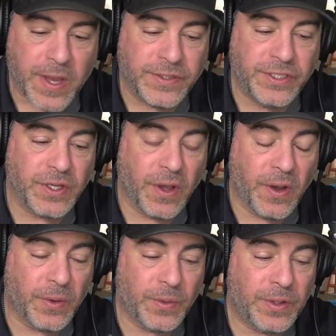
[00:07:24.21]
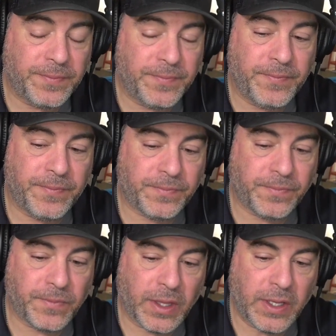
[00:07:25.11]
So
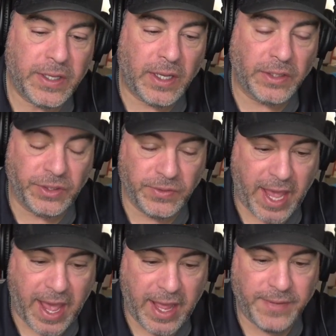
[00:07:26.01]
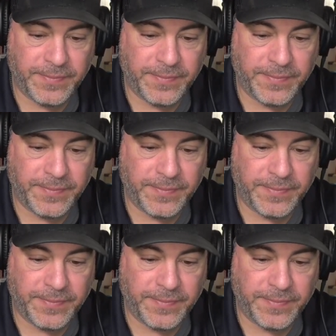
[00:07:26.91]
I'll do that.